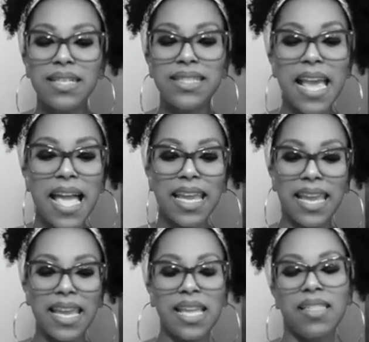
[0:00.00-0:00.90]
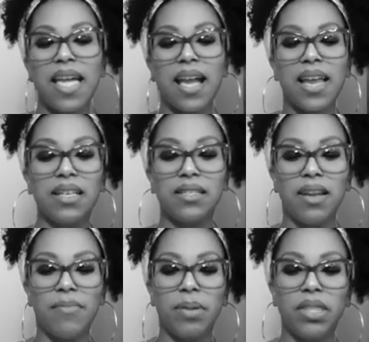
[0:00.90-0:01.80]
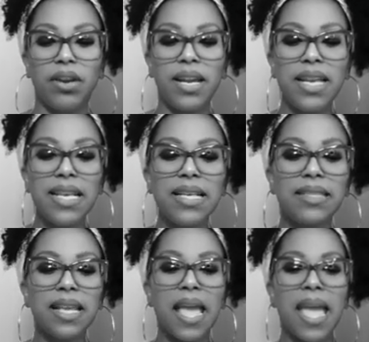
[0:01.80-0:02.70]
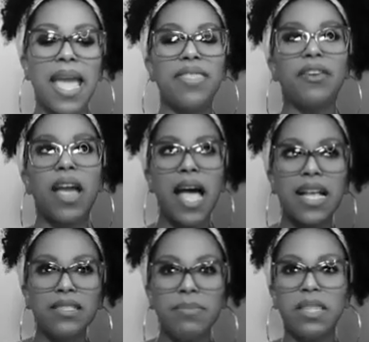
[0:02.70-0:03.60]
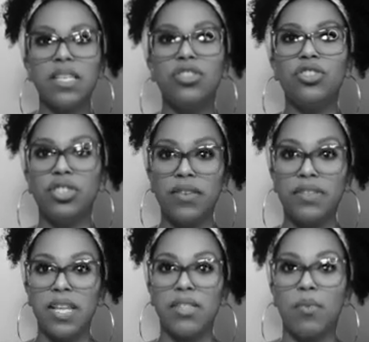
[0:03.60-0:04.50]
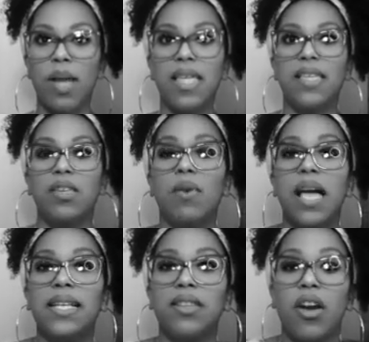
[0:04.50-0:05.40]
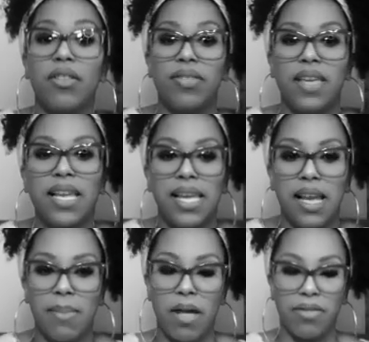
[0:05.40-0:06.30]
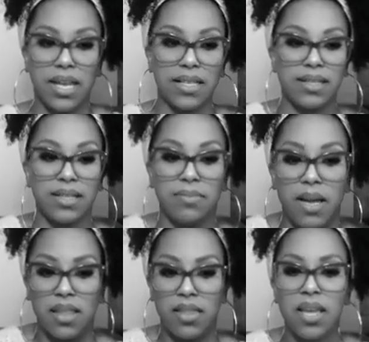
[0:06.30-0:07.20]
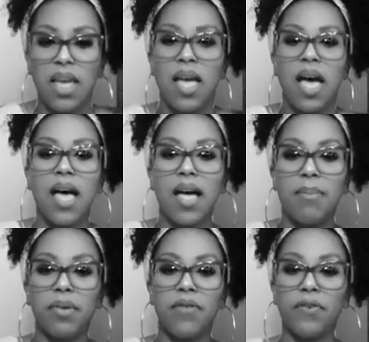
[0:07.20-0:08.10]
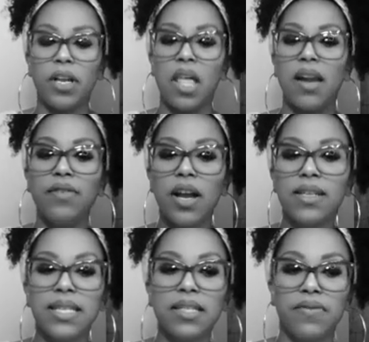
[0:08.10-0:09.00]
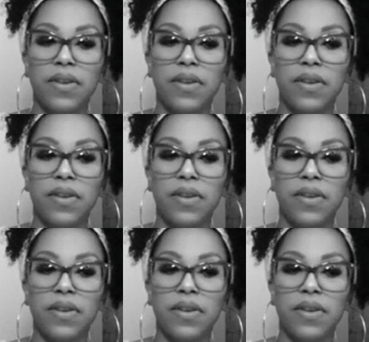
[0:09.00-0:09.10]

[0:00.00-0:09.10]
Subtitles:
tech, any of that kind of stuff. But there is, and there has been this shift in the way that you guys are thinking about things this month. For a lot of you guys, this